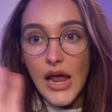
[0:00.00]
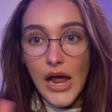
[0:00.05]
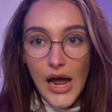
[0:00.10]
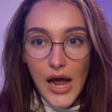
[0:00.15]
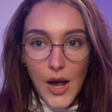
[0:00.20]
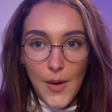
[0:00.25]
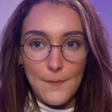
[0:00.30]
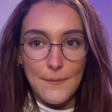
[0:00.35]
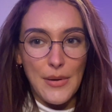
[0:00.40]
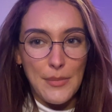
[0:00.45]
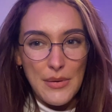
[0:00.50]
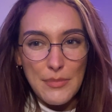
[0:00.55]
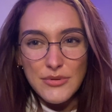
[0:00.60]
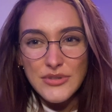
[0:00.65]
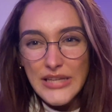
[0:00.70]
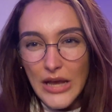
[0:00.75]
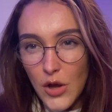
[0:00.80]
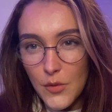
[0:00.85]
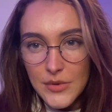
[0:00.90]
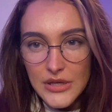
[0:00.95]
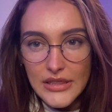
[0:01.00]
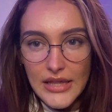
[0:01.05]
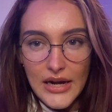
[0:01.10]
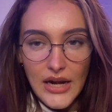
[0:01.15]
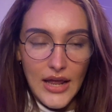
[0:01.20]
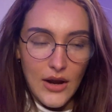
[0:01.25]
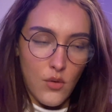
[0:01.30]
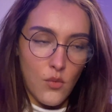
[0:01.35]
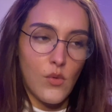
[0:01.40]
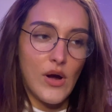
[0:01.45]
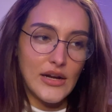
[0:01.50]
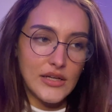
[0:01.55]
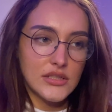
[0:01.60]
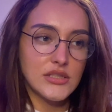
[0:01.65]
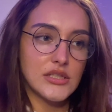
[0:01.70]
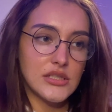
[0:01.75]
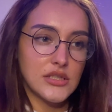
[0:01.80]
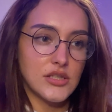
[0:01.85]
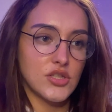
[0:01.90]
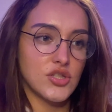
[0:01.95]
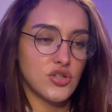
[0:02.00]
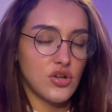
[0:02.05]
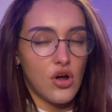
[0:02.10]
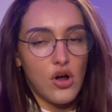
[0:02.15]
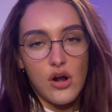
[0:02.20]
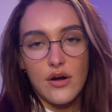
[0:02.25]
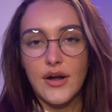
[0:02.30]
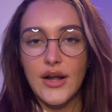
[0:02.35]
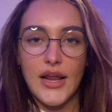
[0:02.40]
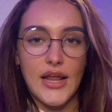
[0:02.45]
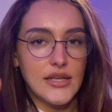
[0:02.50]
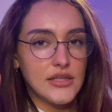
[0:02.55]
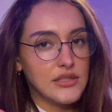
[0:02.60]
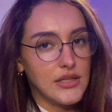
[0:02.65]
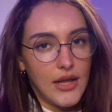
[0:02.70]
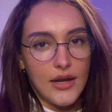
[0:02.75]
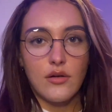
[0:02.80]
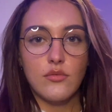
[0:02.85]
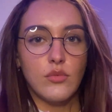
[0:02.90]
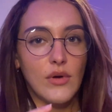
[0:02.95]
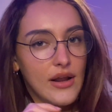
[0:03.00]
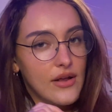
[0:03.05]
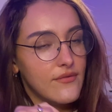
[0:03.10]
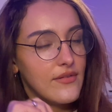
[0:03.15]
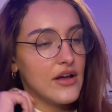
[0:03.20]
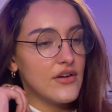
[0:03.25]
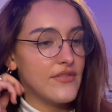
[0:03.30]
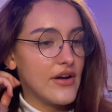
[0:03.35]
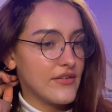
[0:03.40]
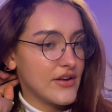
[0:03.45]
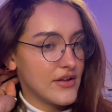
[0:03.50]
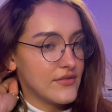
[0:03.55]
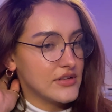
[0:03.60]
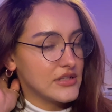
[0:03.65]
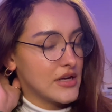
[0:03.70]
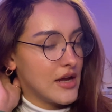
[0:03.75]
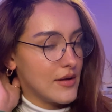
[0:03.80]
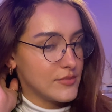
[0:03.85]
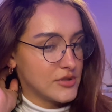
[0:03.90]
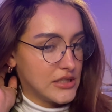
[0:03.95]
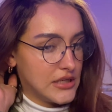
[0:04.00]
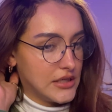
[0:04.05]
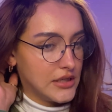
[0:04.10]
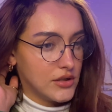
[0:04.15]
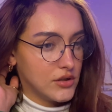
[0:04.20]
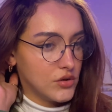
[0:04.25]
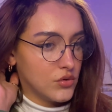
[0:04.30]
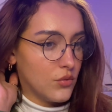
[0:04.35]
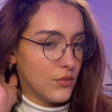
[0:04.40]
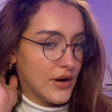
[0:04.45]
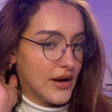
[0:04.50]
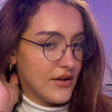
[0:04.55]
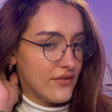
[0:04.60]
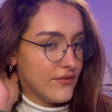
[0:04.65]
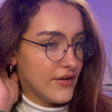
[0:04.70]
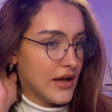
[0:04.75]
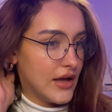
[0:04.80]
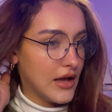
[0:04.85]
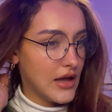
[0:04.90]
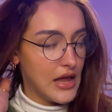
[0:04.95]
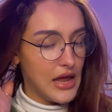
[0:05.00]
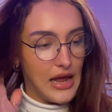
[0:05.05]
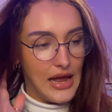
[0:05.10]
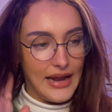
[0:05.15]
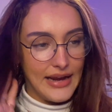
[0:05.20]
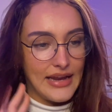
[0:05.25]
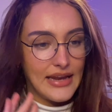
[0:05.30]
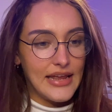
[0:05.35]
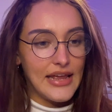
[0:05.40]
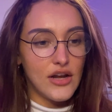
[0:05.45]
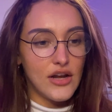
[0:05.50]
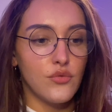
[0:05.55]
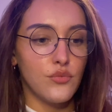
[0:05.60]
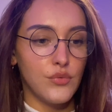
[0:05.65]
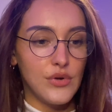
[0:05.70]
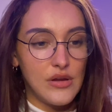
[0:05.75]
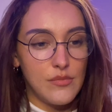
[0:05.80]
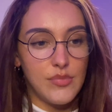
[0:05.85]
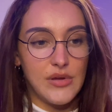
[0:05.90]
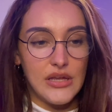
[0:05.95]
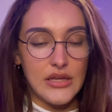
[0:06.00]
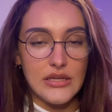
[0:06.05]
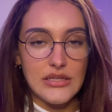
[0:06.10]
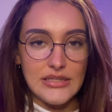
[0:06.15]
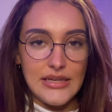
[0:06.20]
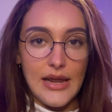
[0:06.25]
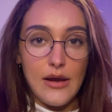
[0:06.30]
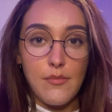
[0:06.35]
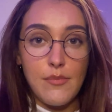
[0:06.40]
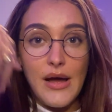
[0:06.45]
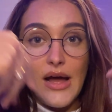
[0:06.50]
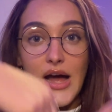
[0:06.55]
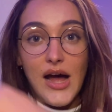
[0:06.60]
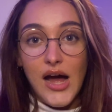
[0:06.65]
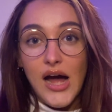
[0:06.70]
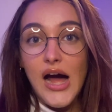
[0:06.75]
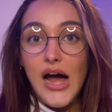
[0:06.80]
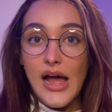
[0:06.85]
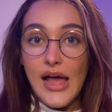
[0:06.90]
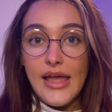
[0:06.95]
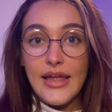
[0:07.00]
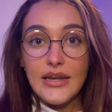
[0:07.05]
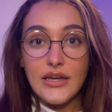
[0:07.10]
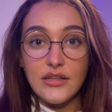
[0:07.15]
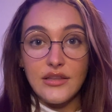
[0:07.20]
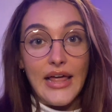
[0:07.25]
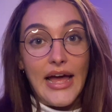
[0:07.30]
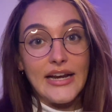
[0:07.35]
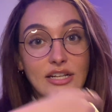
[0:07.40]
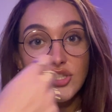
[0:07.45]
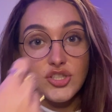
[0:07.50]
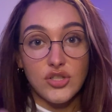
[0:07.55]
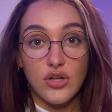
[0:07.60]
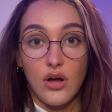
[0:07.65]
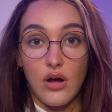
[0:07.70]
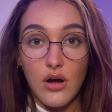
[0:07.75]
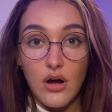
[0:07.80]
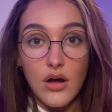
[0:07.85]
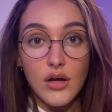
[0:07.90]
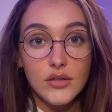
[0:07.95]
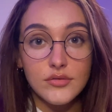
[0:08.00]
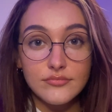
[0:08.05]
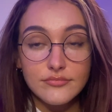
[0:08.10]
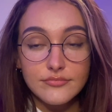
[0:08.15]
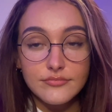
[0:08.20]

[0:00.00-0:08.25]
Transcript: but people tell me that like once the scarring has like whatever, if I give it time to heal or whatever, I can get re-pierced like behind that scar.